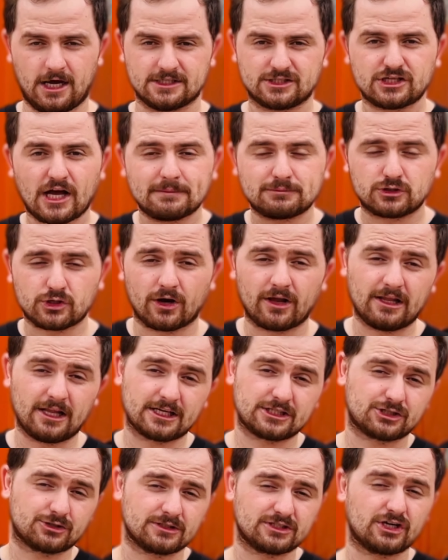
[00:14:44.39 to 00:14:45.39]
some sort of
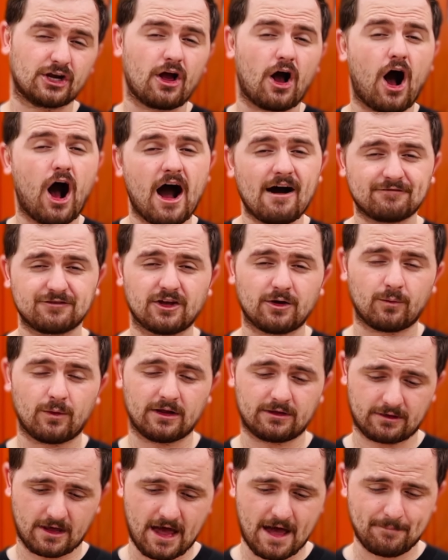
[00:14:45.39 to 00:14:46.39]
electricity often what
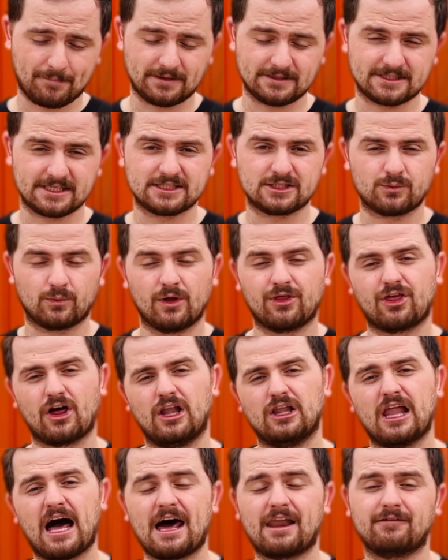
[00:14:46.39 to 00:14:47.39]
happens is with a
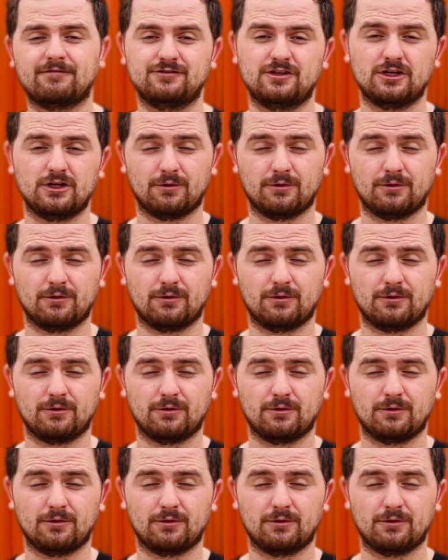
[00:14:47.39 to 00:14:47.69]
lot of